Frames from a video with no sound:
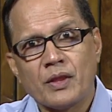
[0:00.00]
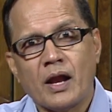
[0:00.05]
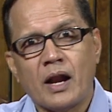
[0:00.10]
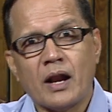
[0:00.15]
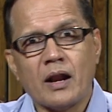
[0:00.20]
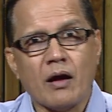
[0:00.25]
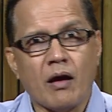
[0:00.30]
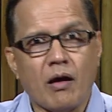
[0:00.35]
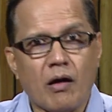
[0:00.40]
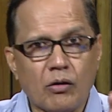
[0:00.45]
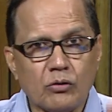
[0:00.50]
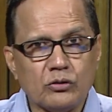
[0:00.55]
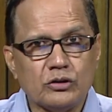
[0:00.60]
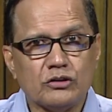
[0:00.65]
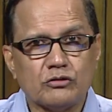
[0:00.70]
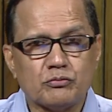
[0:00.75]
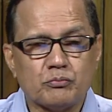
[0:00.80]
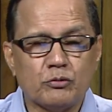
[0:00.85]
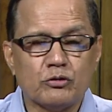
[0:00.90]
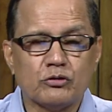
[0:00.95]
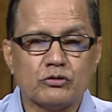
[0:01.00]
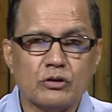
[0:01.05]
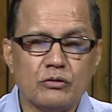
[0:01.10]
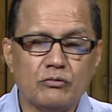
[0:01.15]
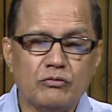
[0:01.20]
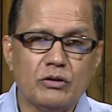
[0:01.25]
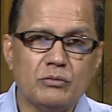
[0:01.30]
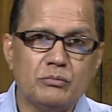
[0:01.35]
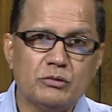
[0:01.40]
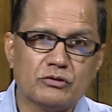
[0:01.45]
and how this
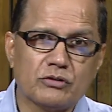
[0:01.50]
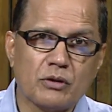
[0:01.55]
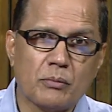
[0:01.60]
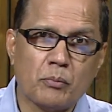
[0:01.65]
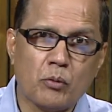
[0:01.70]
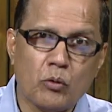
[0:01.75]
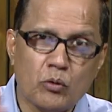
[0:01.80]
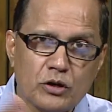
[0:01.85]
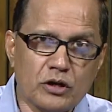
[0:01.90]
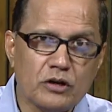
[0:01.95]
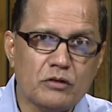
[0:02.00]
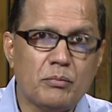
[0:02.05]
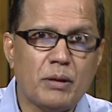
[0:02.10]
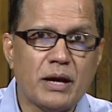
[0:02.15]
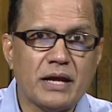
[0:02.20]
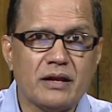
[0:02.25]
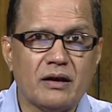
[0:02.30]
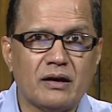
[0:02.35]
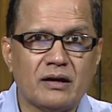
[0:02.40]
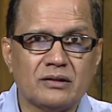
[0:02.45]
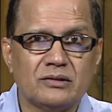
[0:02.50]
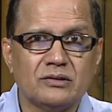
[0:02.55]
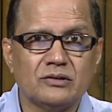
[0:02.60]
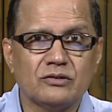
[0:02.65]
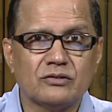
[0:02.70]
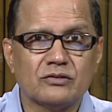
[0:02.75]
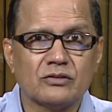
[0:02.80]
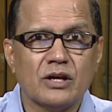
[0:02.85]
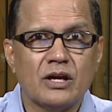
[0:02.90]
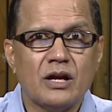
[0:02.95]
person will be supported by
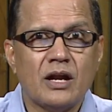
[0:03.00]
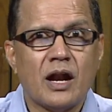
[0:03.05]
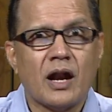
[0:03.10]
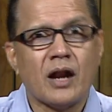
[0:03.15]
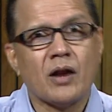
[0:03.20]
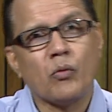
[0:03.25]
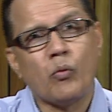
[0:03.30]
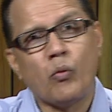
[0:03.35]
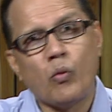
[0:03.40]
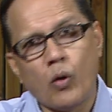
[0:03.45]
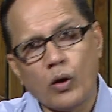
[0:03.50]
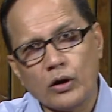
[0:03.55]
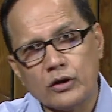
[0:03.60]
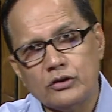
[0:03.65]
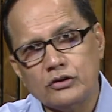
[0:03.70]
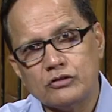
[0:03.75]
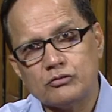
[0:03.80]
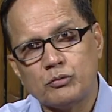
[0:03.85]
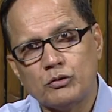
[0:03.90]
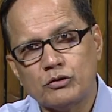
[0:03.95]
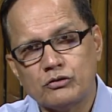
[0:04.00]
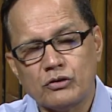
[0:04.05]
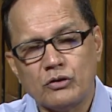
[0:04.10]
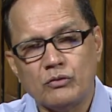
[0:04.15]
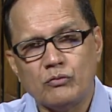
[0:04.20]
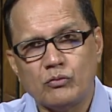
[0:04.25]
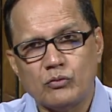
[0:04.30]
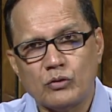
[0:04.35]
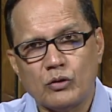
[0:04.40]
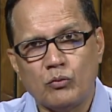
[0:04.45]
others and what this
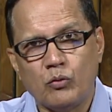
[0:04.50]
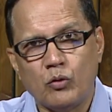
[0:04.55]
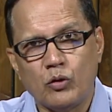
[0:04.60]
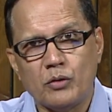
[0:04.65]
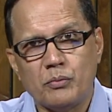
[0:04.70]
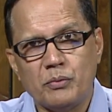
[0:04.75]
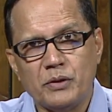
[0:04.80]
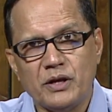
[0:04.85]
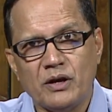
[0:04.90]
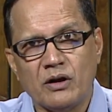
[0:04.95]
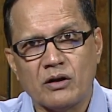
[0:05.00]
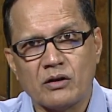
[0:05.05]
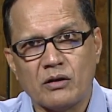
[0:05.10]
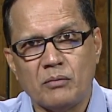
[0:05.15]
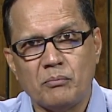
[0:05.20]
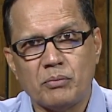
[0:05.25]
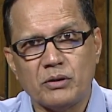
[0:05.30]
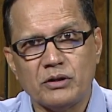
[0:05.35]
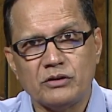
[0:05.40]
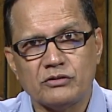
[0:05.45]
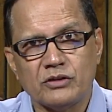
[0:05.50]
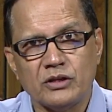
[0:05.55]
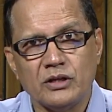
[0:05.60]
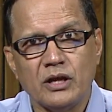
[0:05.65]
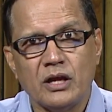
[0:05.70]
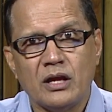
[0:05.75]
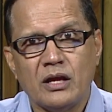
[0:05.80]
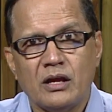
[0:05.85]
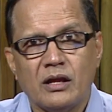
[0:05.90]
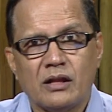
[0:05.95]
person would be
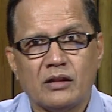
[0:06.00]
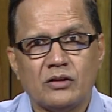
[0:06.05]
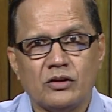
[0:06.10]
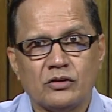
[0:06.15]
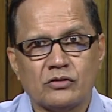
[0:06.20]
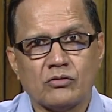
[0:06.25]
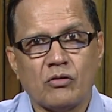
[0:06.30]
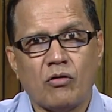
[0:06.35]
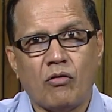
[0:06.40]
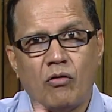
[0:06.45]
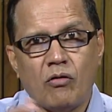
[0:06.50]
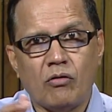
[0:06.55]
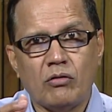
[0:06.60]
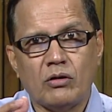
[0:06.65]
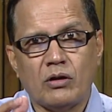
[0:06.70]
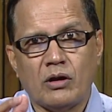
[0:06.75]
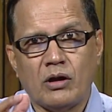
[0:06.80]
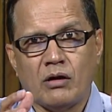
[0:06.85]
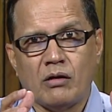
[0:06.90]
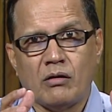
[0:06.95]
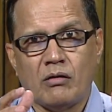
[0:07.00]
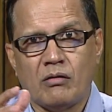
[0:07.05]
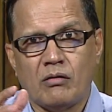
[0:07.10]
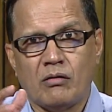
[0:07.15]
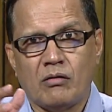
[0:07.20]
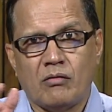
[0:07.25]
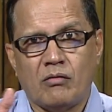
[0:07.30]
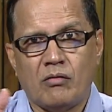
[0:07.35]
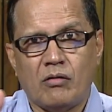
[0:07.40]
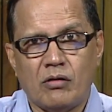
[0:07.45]
accomplishing. This all
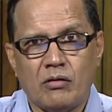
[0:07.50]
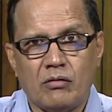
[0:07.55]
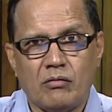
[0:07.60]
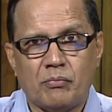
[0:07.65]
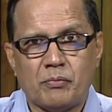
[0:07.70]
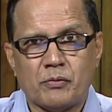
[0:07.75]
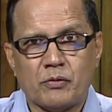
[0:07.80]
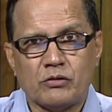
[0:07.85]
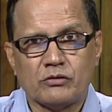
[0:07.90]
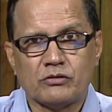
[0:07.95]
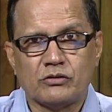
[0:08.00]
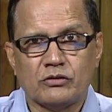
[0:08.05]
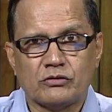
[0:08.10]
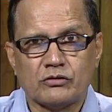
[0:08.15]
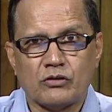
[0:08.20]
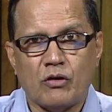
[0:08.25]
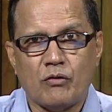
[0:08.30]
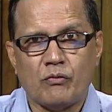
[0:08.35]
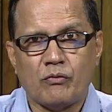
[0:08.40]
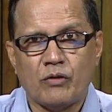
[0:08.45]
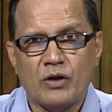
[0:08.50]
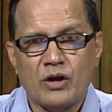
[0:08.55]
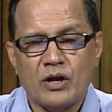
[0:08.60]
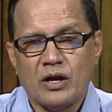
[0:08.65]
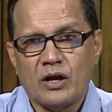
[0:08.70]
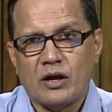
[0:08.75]
process of